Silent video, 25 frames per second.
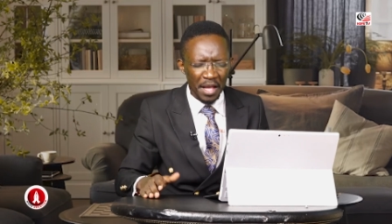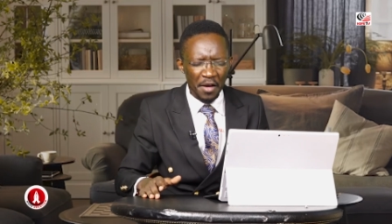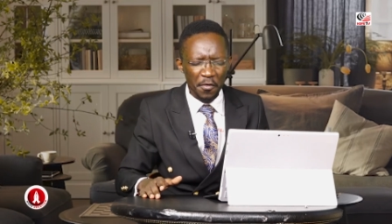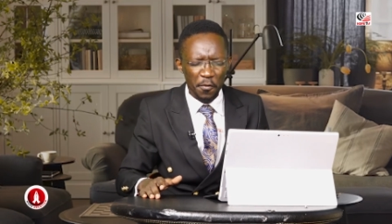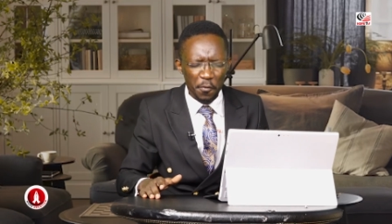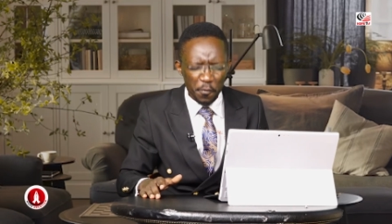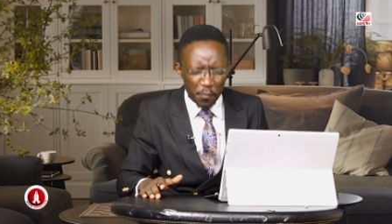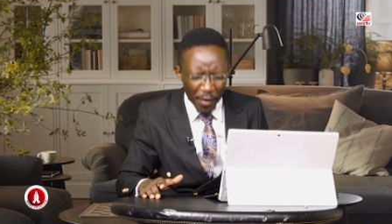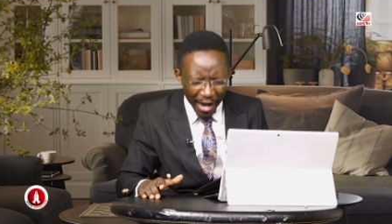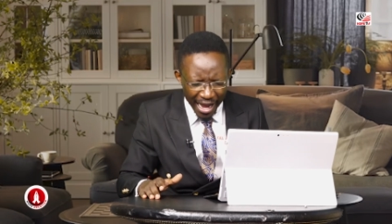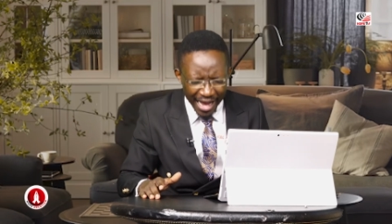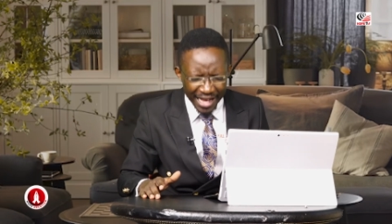
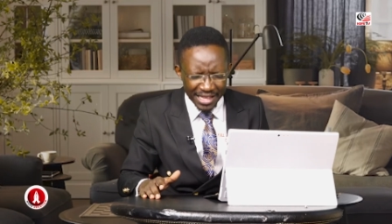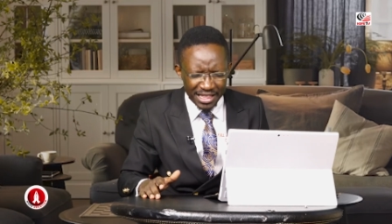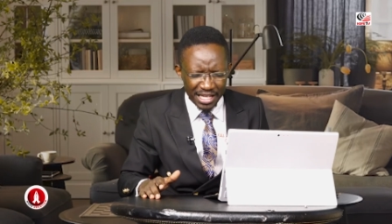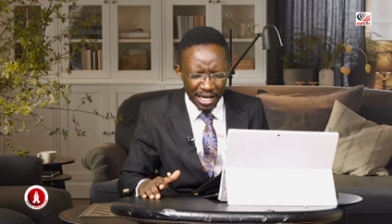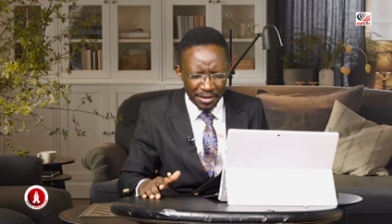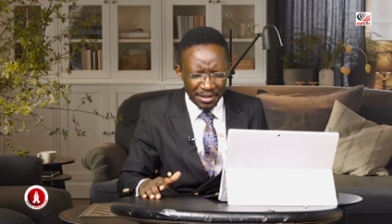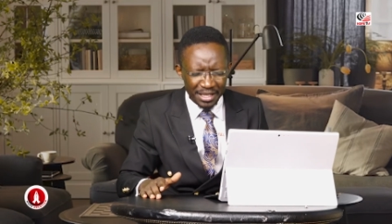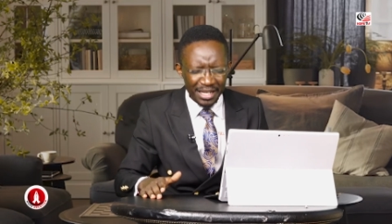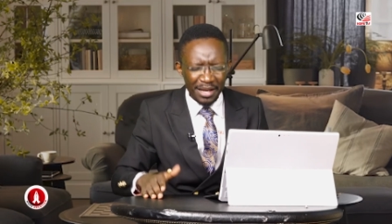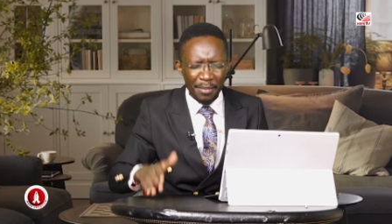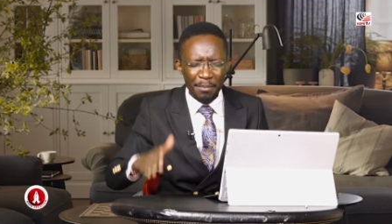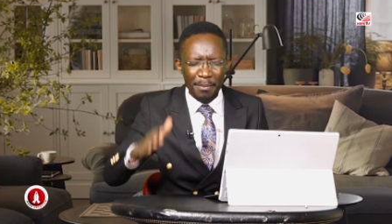
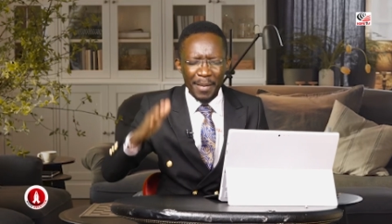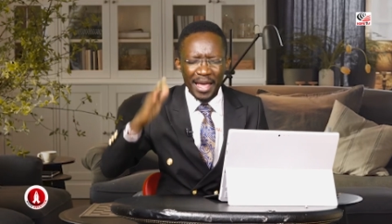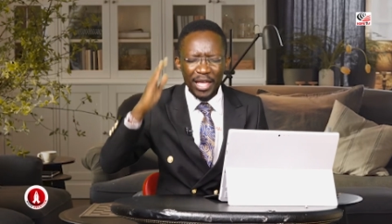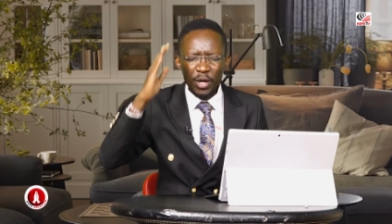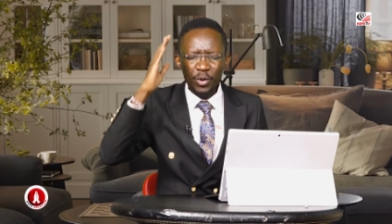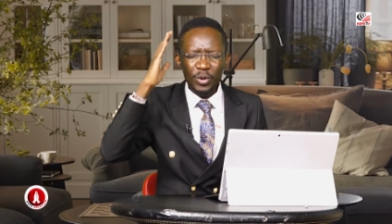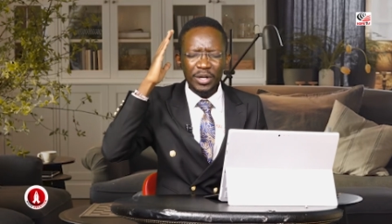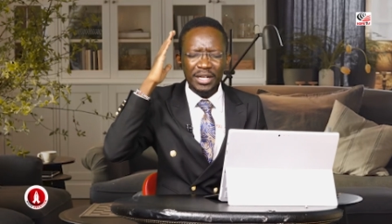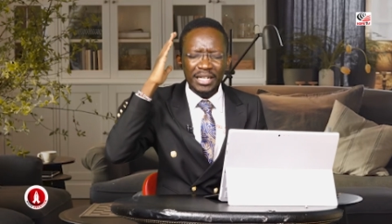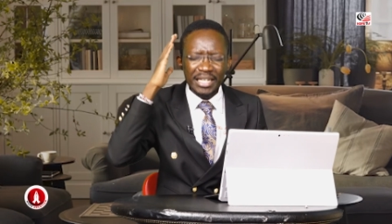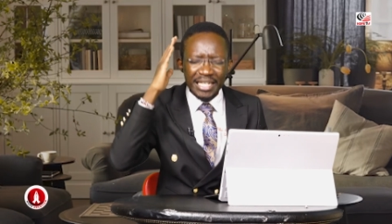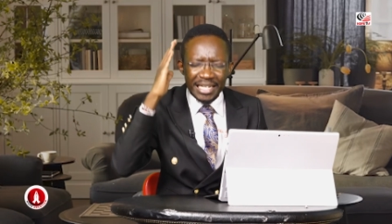Father, may
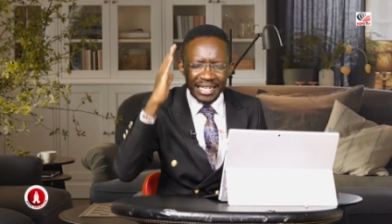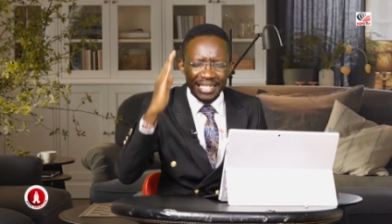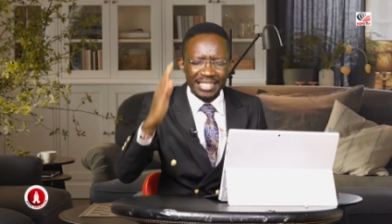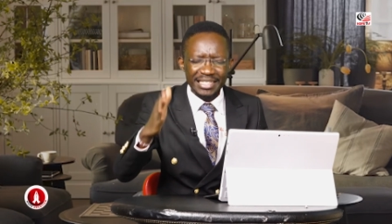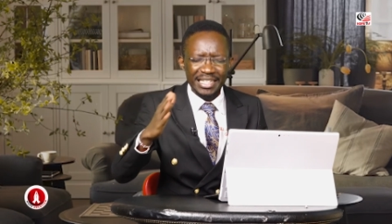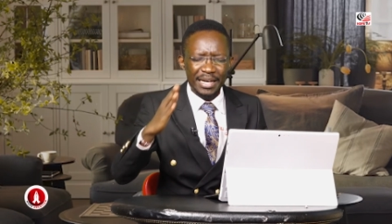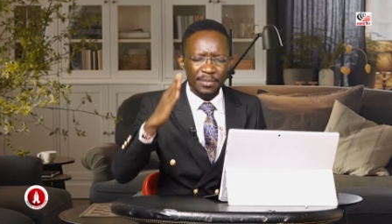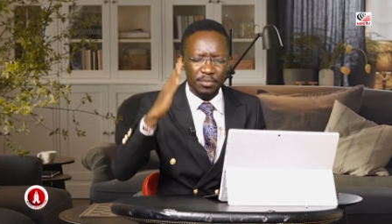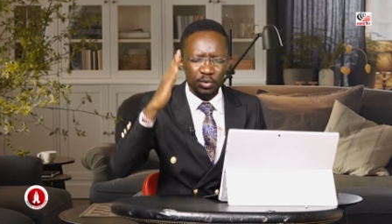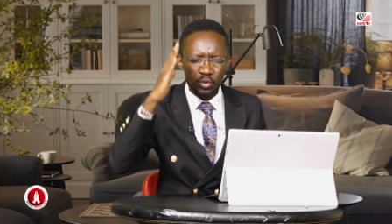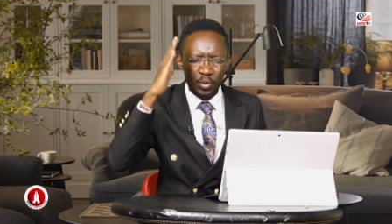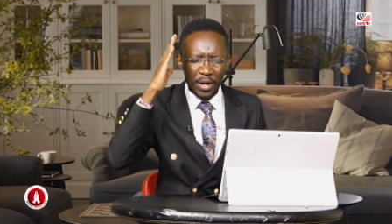you lead
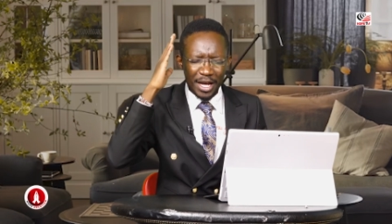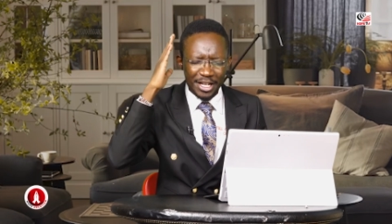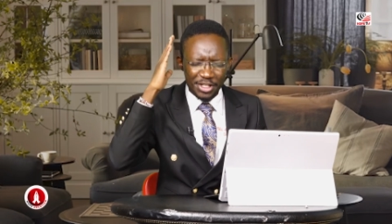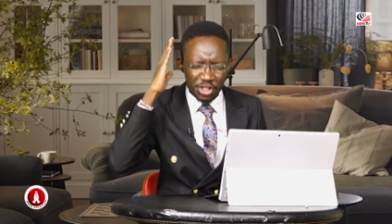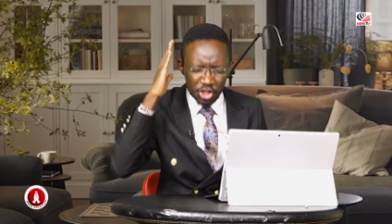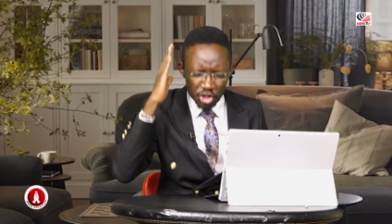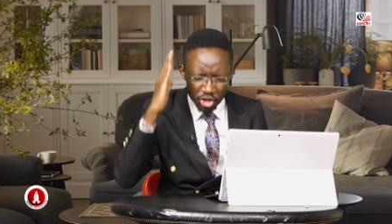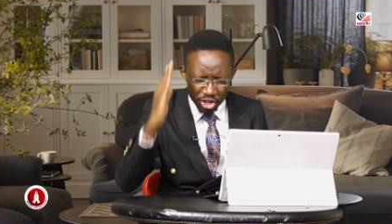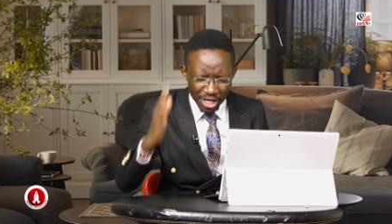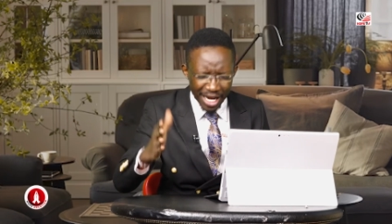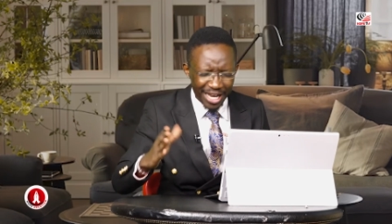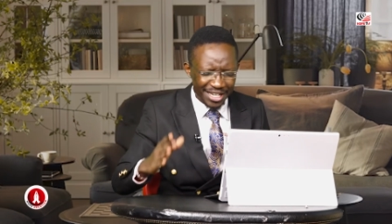them to a
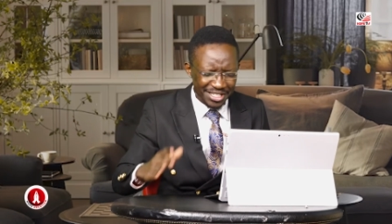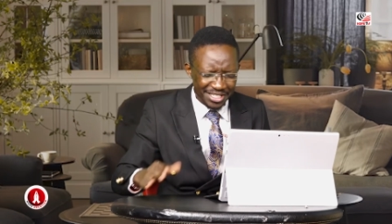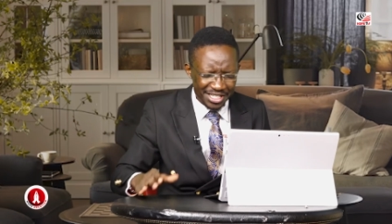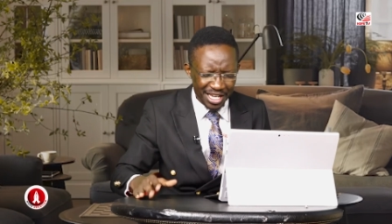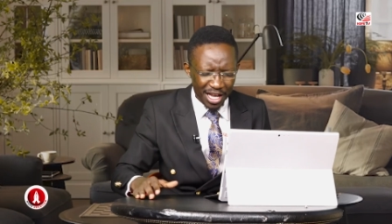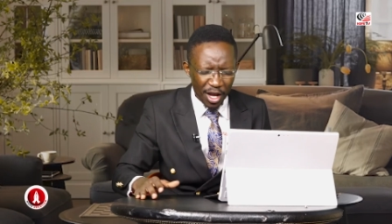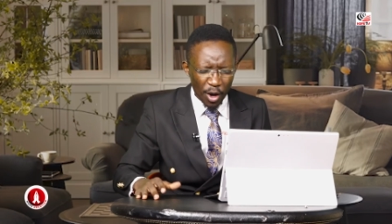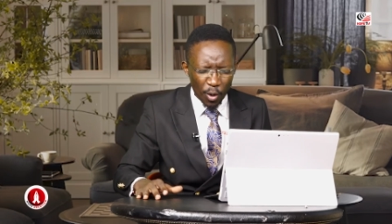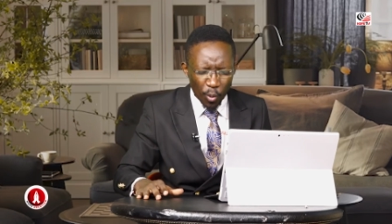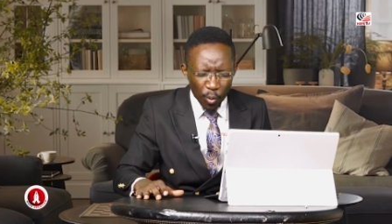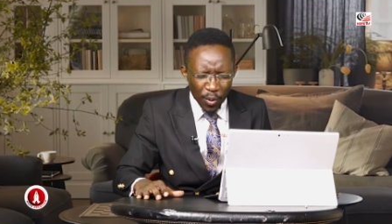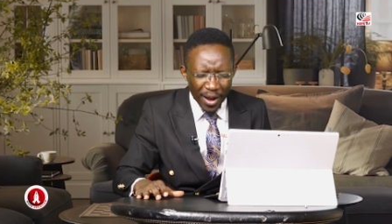church
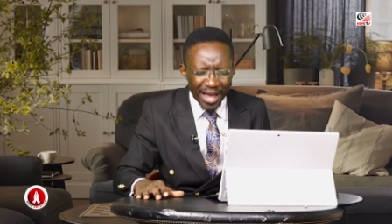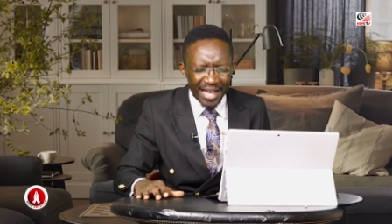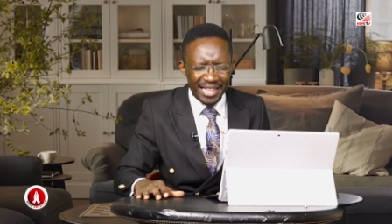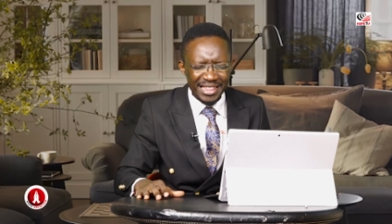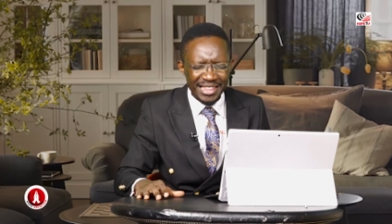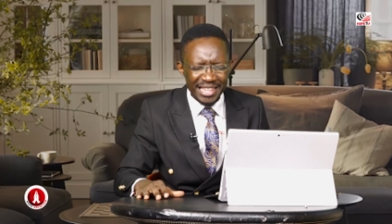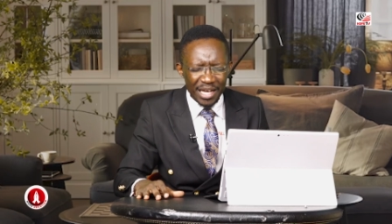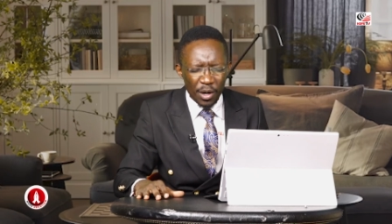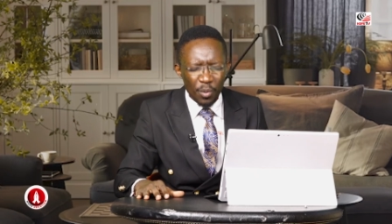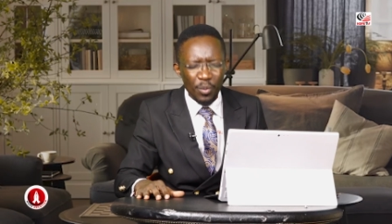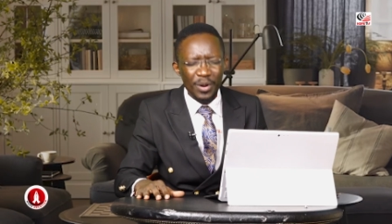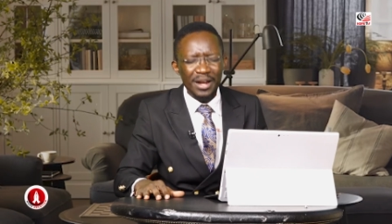where
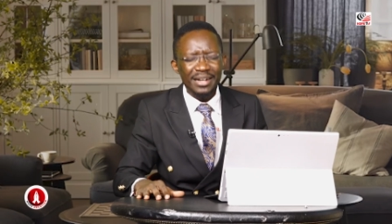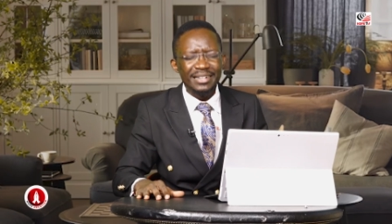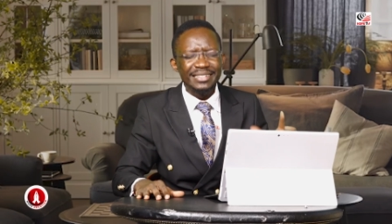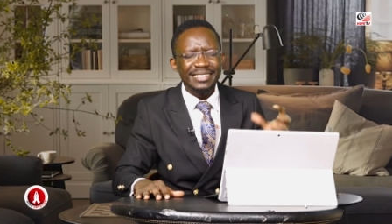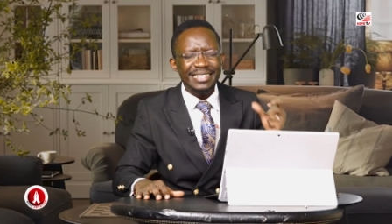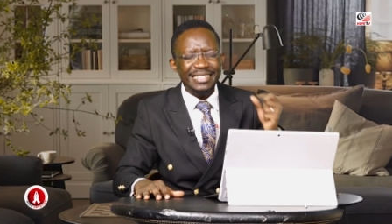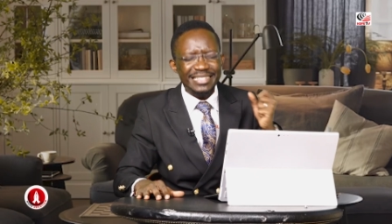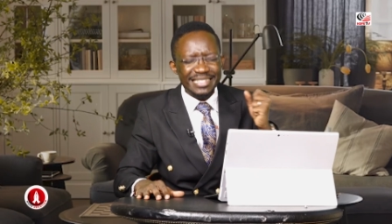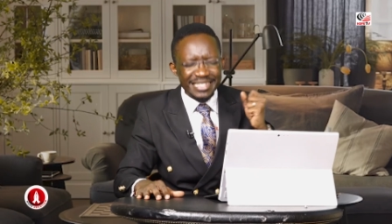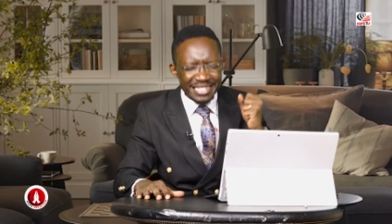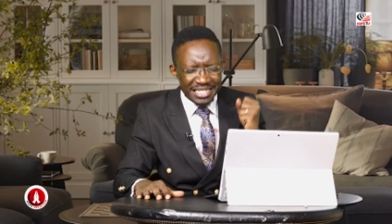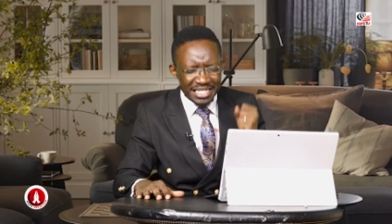the will
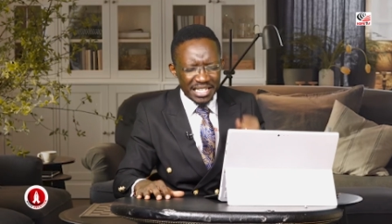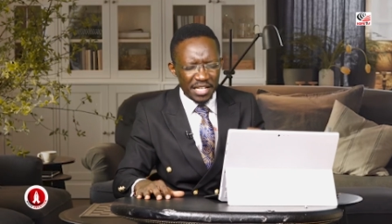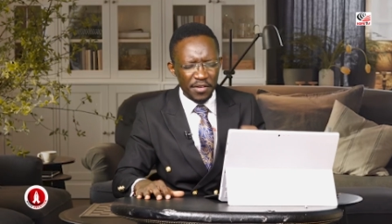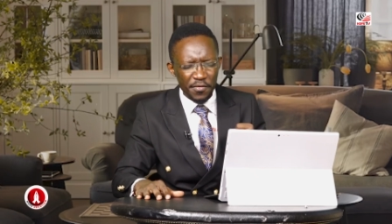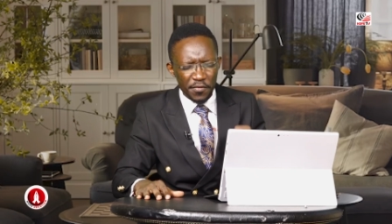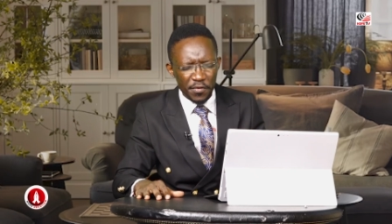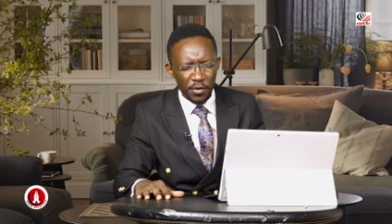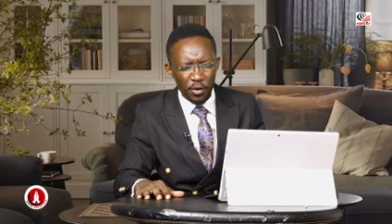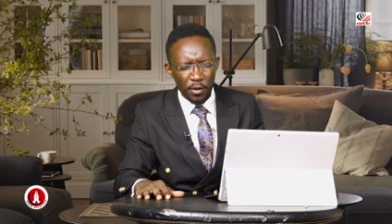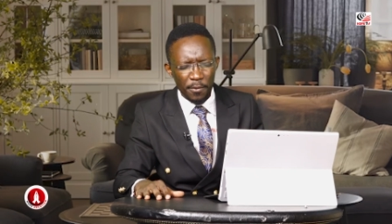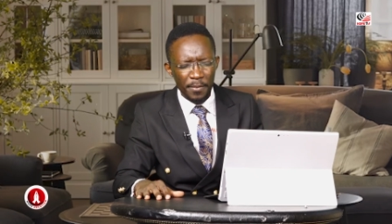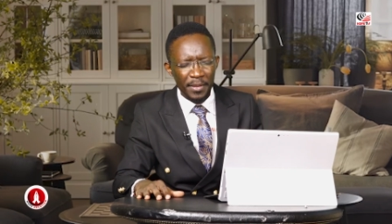
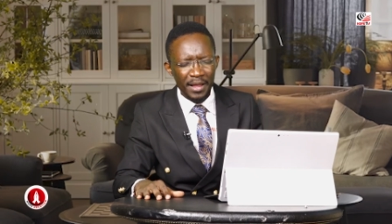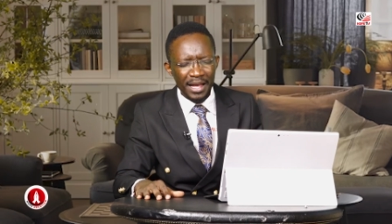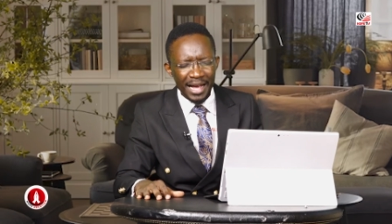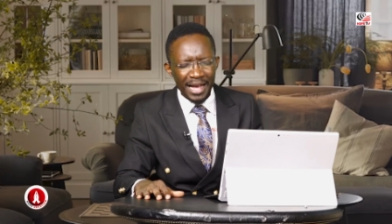receive you